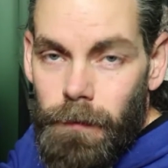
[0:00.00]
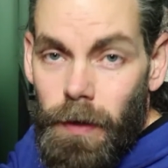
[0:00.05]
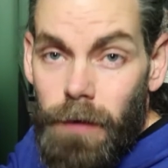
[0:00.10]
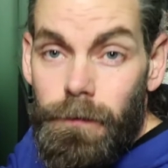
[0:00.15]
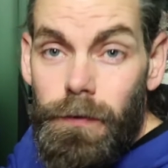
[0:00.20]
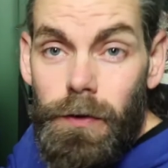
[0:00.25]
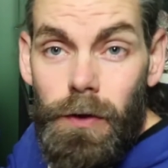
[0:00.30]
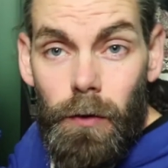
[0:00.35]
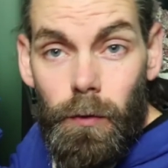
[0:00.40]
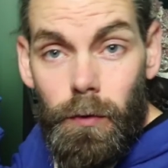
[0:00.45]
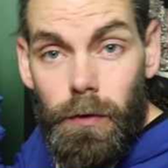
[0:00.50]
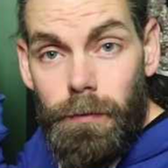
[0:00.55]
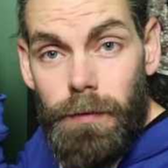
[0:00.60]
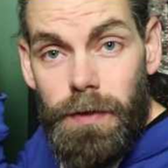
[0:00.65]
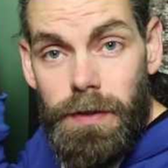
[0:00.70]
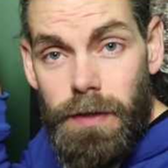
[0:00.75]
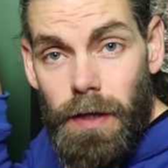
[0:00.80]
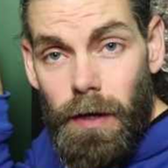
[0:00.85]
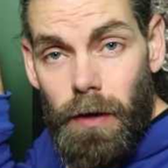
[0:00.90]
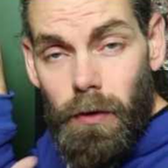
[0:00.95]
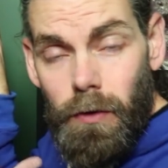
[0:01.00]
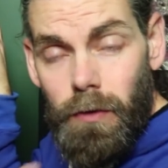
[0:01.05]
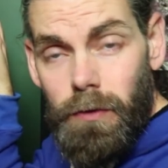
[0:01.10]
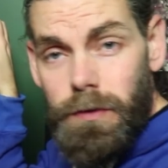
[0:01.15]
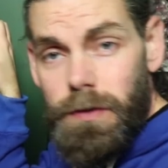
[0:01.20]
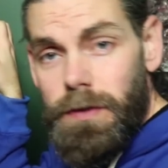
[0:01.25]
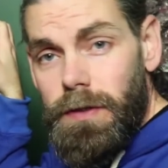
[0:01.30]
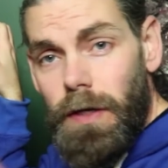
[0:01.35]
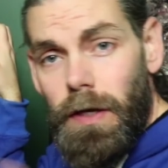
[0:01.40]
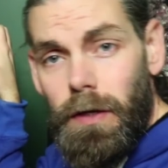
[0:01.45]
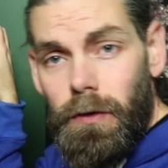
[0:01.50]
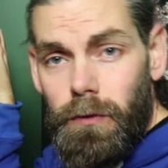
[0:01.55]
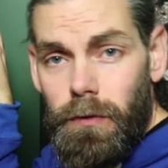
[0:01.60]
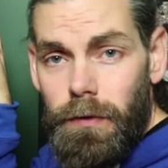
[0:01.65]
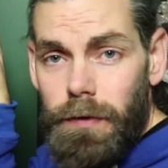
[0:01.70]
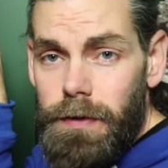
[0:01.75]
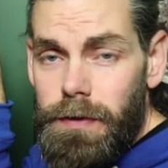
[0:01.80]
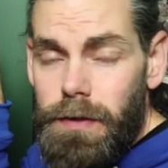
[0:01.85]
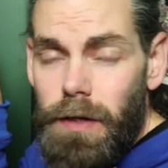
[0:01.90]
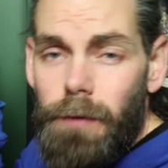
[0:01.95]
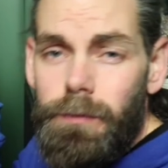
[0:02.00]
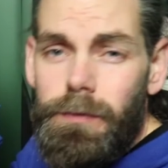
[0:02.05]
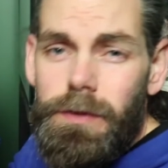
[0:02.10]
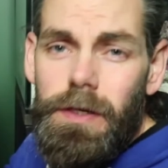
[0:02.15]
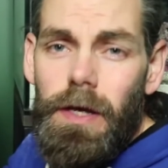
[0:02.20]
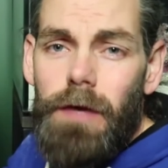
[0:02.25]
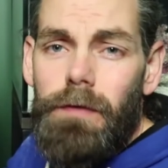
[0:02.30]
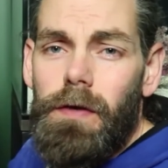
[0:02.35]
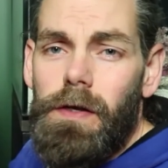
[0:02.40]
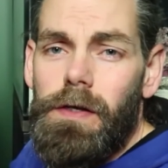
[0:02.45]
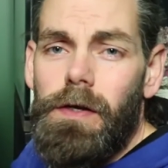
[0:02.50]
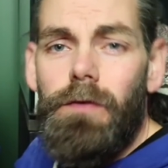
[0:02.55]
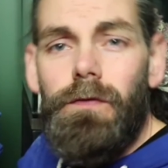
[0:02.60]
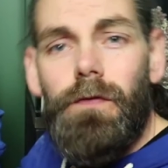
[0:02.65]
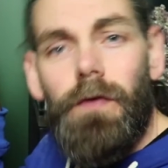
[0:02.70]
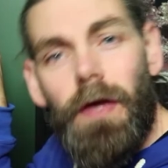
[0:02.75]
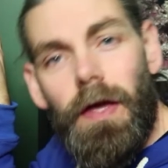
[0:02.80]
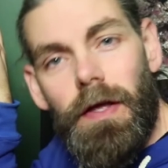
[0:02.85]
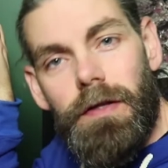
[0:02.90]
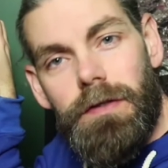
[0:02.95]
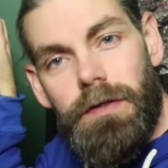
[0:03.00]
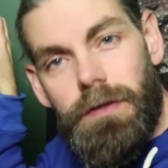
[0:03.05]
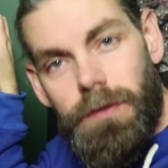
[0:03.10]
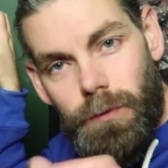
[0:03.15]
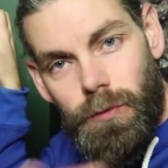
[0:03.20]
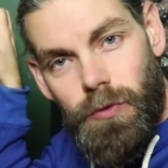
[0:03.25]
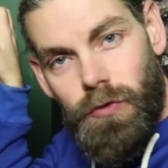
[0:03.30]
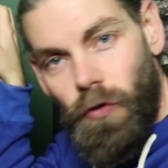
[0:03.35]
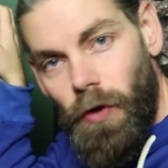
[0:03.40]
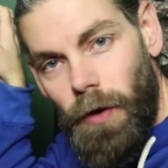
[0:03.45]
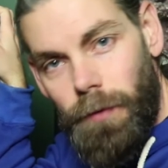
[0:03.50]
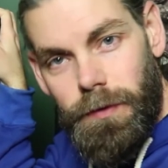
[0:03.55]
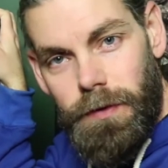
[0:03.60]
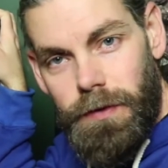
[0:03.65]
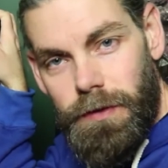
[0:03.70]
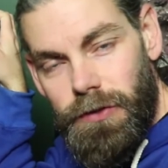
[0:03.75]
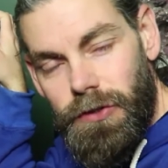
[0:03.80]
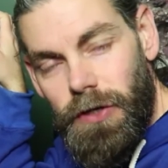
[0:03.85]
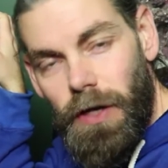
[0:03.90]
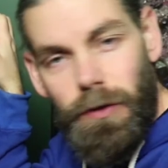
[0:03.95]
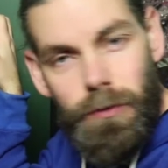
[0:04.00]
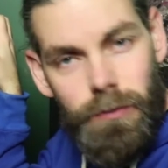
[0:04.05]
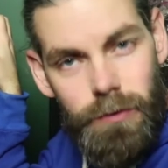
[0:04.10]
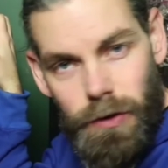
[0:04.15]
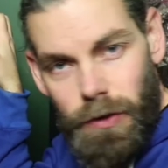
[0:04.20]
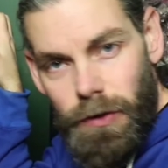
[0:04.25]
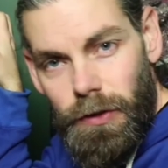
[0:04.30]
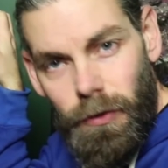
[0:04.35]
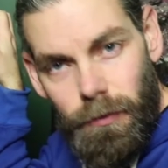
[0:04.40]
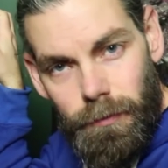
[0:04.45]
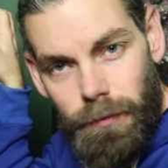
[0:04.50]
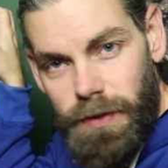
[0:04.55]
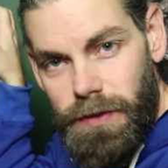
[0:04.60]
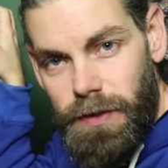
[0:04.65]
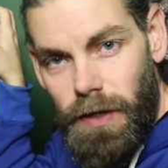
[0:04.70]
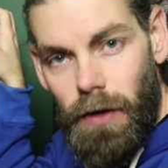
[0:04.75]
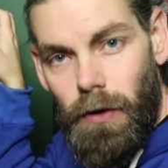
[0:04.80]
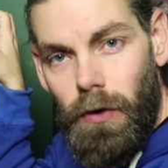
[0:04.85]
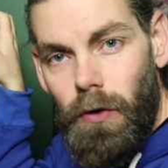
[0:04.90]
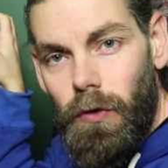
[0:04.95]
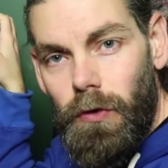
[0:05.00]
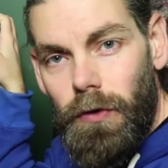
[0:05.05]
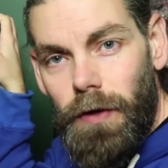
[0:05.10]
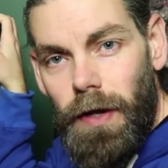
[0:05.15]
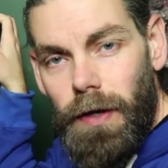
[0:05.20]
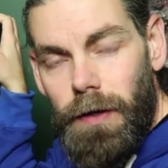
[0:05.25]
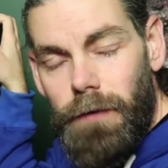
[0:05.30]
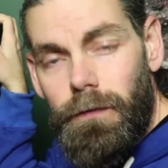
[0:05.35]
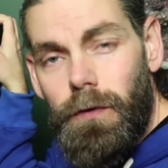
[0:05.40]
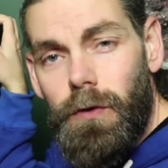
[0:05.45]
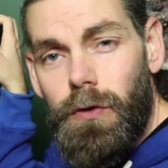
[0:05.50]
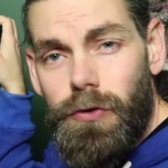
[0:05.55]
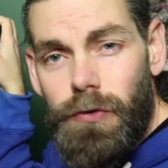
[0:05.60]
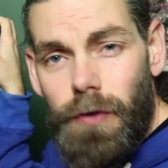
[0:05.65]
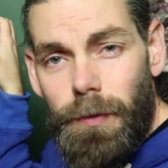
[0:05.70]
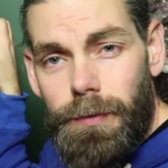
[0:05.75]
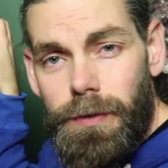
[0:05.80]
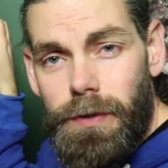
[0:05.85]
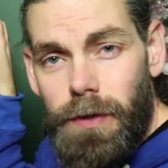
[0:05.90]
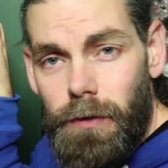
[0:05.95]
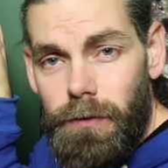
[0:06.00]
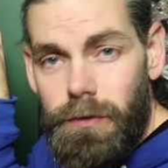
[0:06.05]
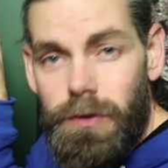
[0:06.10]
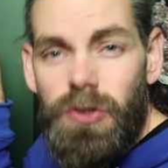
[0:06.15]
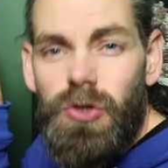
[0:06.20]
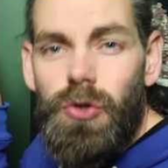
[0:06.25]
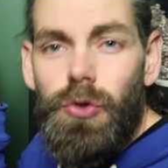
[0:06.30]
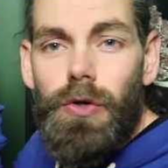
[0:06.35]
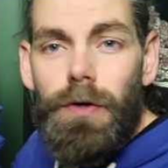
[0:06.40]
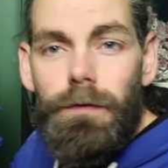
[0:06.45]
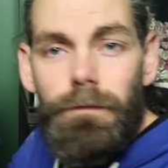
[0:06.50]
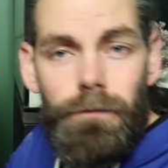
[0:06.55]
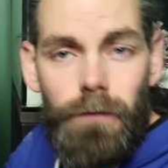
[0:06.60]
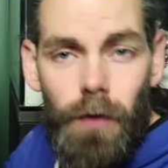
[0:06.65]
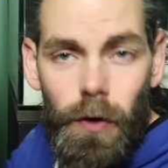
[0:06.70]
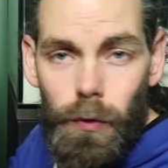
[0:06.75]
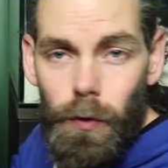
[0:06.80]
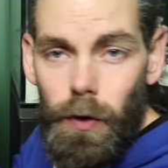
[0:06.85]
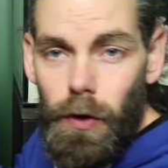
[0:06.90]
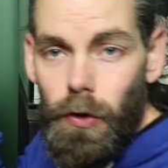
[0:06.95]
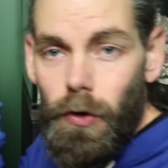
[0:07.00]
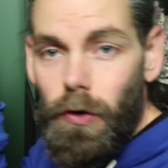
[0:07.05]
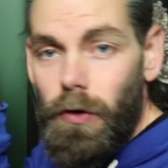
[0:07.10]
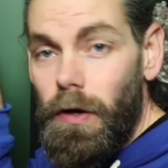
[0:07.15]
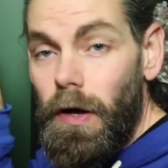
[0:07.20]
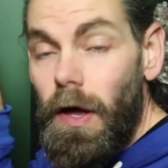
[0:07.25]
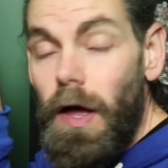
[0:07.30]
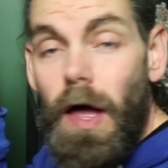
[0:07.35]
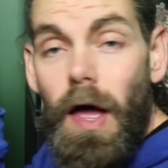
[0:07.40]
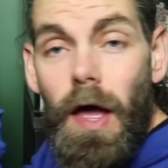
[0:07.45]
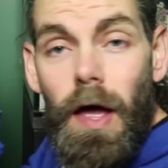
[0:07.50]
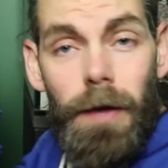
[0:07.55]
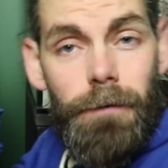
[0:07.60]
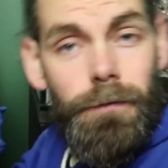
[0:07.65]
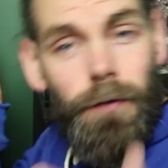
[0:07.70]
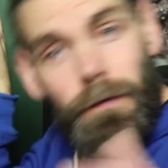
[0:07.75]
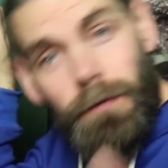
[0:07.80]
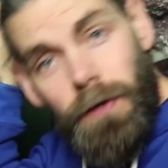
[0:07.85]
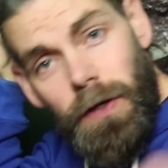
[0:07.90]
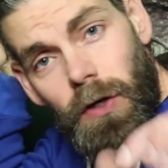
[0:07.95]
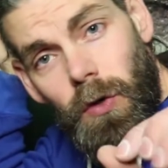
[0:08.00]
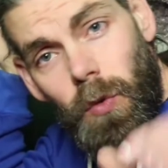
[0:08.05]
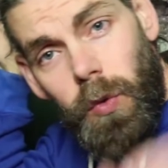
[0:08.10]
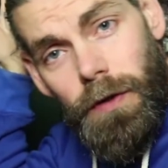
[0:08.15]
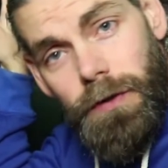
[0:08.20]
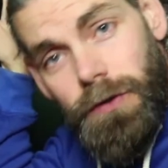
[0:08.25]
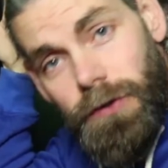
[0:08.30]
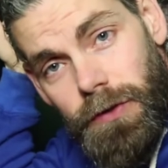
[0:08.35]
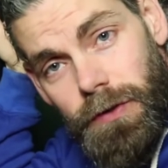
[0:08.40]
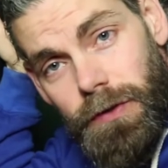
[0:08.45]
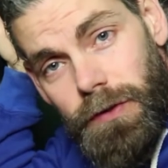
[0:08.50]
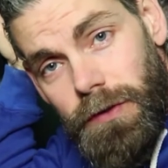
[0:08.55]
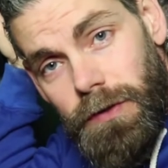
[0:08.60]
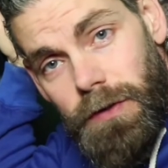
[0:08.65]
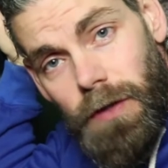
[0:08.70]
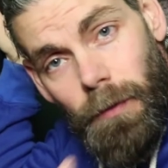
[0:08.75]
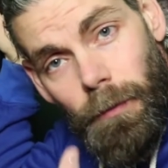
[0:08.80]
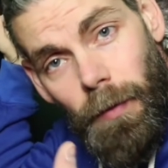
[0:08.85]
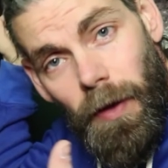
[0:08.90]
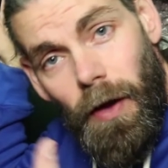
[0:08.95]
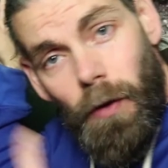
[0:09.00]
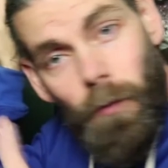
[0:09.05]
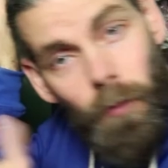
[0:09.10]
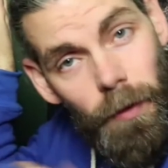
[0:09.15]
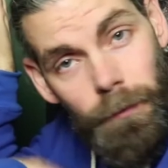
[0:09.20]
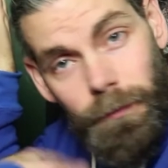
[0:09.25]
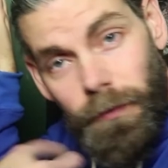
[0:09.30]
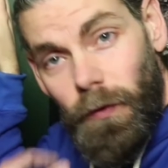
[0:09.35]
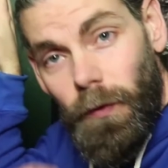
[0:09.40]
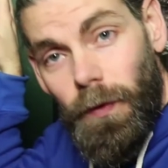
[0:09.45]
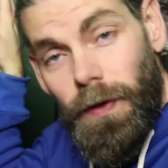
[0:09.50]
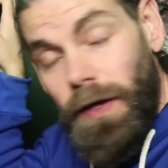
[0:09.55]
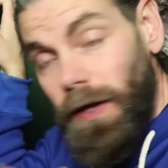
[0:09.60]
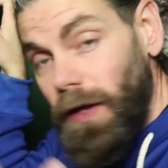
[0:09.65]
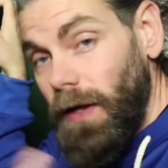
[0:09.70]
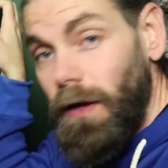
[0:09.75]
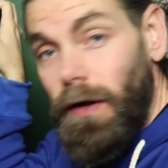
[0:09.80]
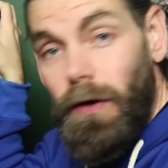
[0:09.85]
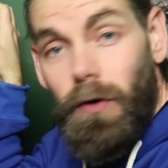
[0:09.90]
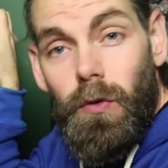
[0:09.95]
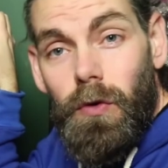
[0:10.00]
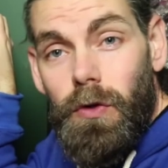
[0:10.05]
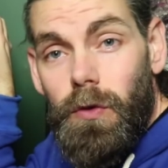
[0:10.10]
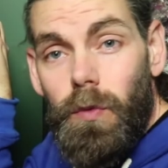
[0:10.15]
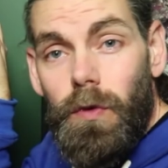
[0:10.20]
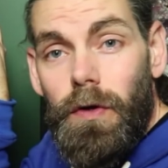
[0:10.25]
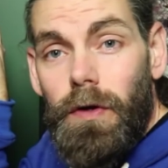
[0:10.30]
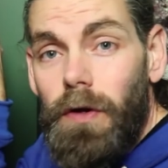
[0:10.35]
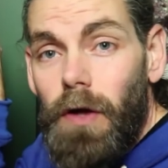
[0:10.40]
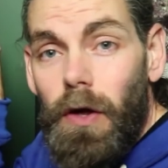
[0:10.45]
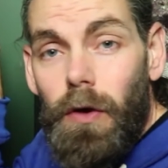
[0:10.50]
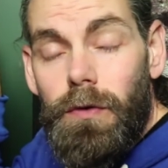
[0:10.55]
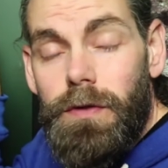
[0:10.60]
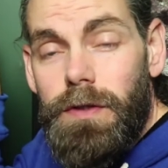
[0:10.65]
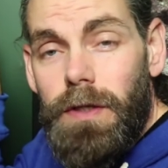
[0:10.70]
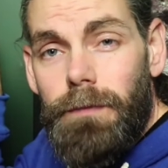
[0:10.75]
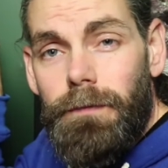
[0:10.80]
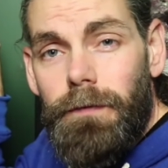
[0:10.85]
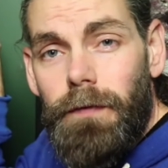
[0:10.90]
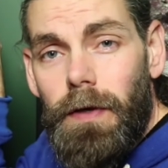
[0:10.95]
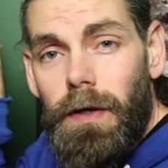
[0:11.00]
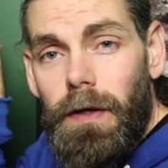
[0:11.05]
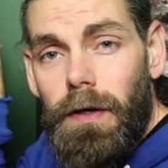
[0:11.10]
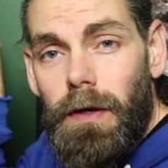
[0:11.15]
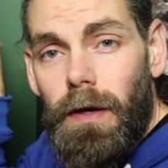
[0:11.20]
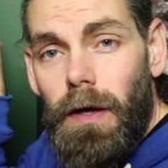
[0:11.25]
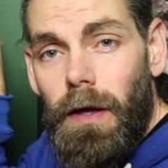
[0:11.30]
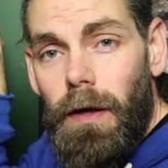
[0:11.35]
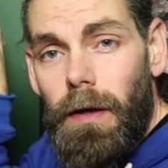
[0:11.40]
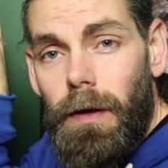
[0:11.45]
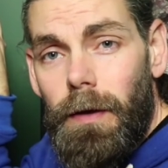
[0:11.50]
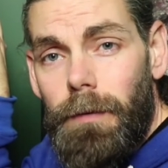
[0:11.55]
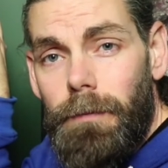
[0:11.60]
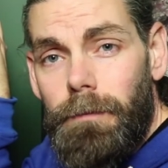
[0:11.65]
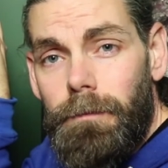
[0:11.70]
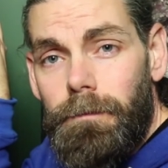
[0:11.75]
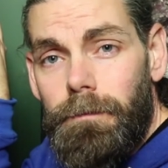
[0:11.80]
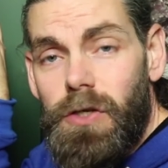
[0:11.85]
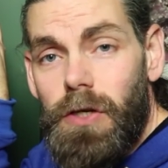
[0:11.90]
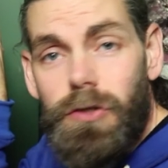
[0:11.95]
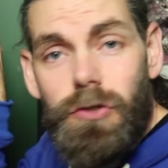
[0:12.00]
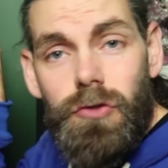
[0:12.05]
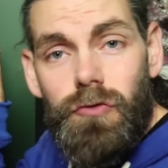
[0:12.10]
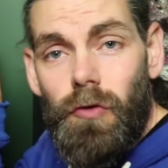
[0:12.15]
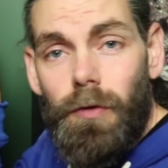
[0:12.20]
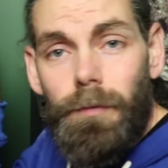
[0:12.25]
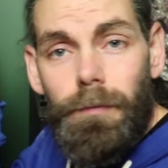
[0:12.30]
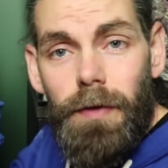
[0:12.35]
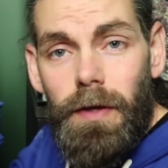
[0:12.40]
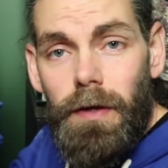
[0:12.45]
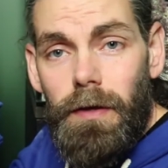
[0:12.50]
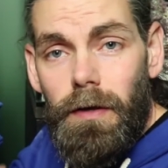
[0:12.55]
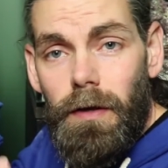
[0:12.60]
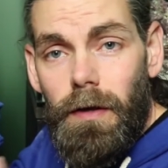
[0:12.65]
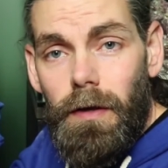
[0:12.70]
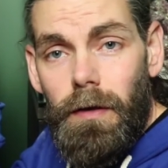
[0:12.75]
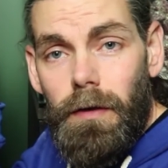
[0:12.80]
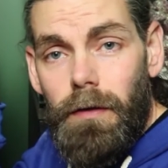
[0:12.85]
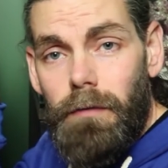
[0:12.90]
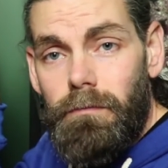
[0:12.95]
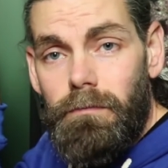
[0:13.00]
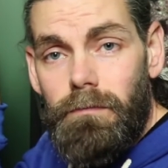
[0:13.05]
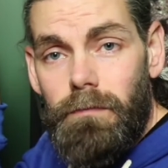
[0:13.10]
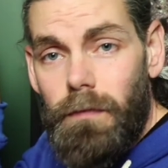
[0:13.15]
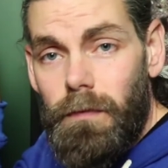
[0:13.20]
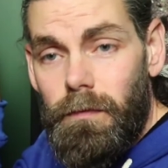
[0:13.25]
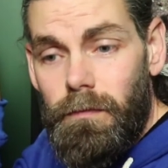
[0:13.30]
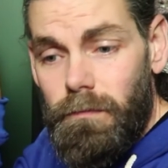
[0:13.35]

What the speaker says: If you don't want to miss out on seeing all of this come together, don't forget to subscribe to the channel so you don't miss out on any future episodes, and you can follow along. If you have any questions about what I'm doing here, or you want to know something, just drop me a